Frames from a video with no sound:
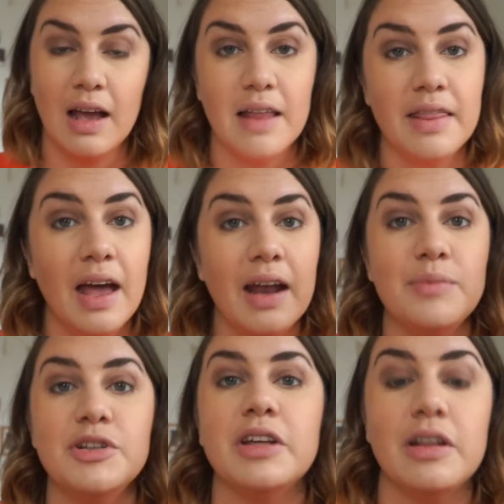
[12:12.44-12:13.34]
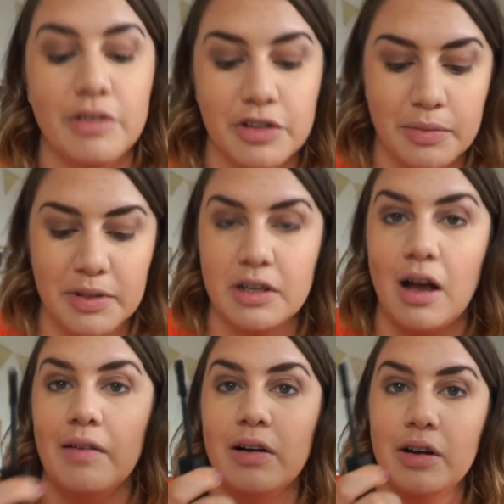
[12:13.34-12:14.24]
And then I'm just gonna throw some
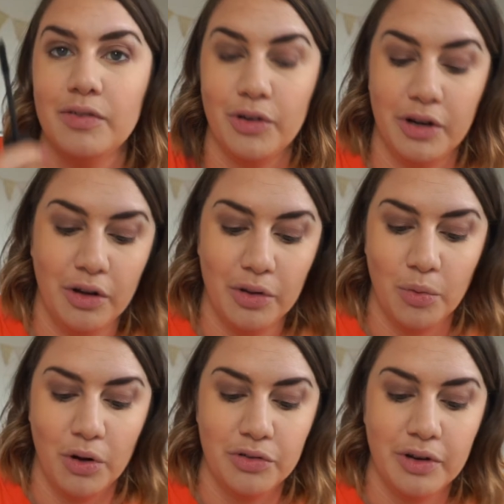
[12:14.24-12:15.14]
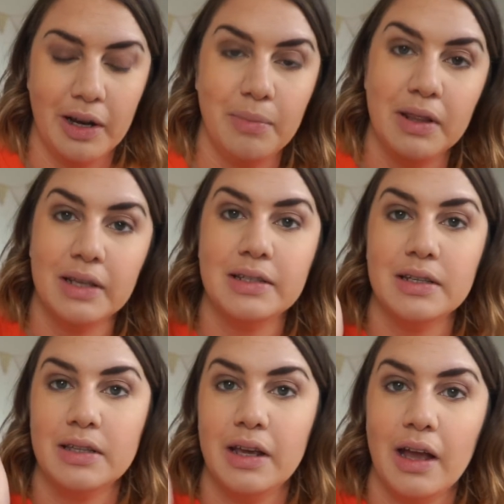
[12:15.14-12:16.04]
mascara on. I've already got the wand ready, but this
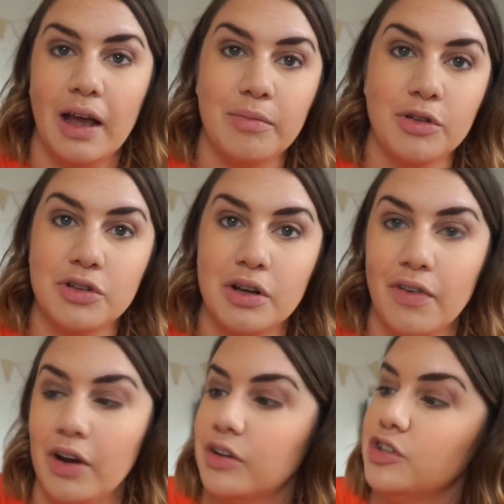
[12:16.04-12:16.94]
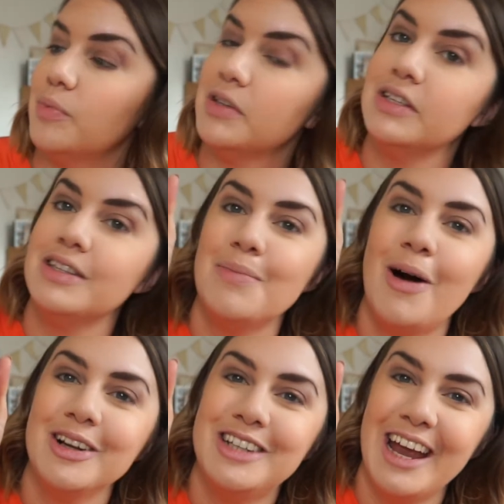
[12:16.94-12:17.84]
is the, yeah, I'm not doing a very good job. This is the
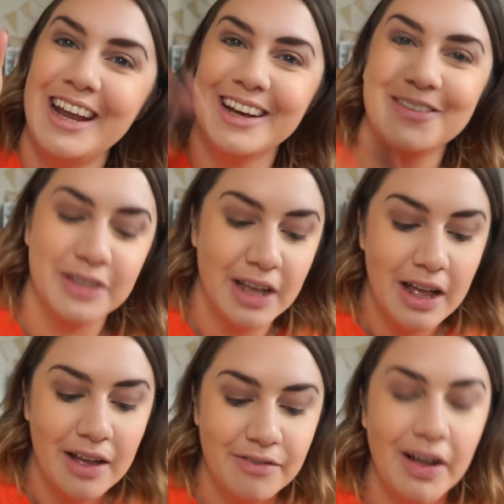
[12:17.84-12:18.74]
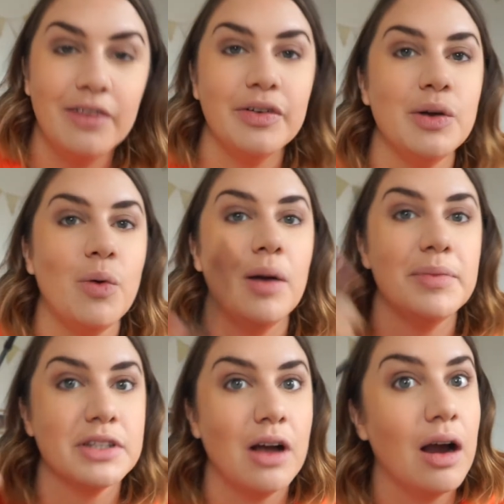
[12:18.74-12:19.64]
Marc Jacobs Velvet Noir
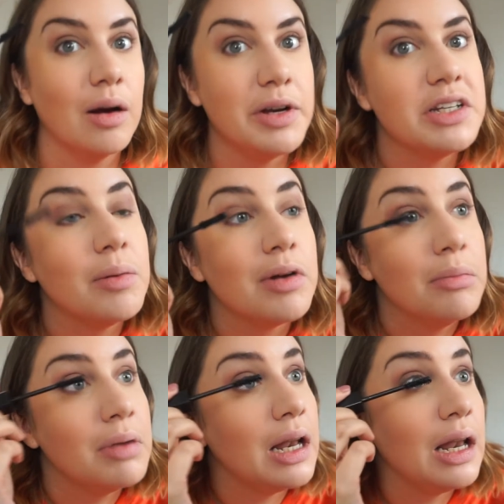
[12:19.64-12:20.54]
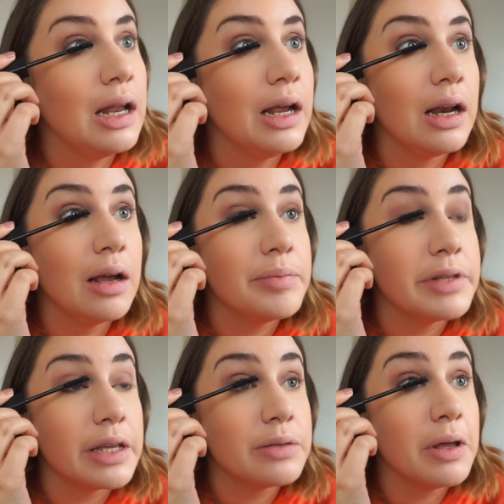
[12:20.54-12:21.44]
Mascara, which I'm completely
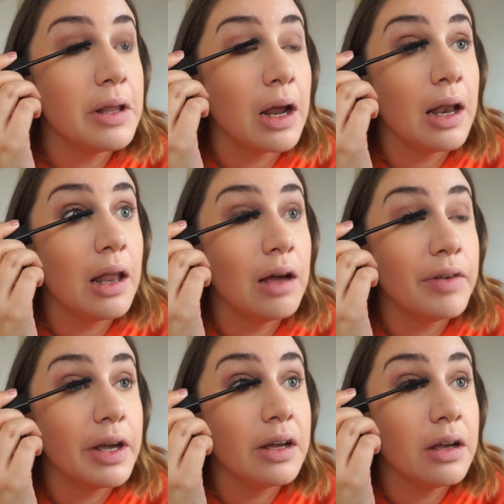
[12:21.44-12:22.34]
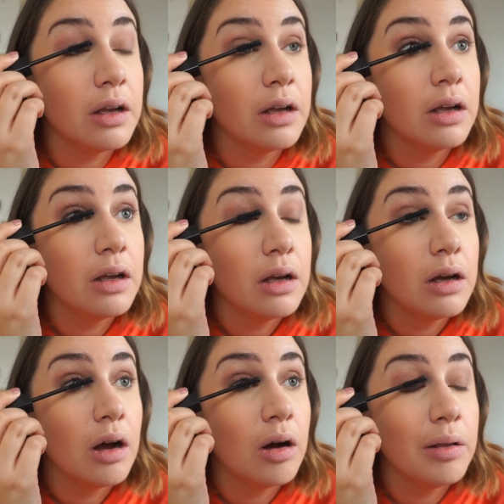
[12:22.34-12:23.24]
obsessed with and I love it.
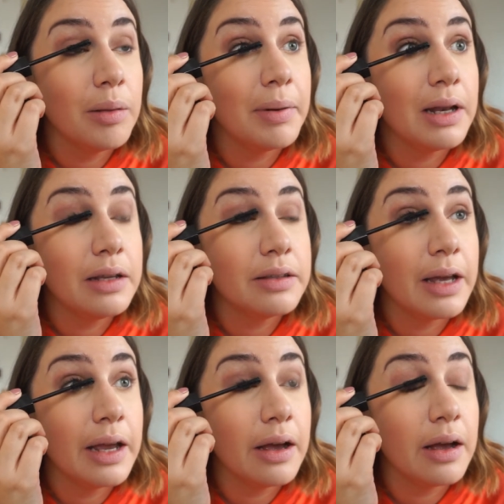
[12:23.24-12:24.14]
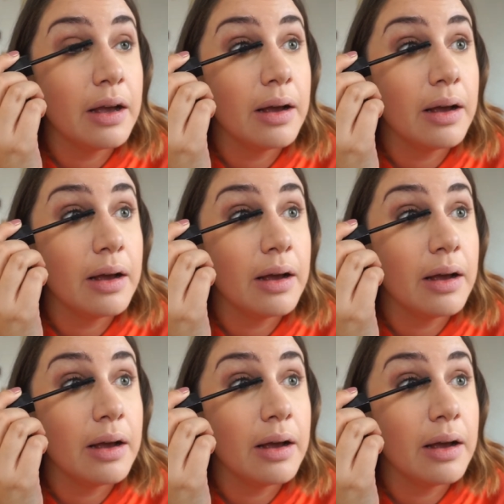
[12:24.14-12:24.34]
Oh, the police are here.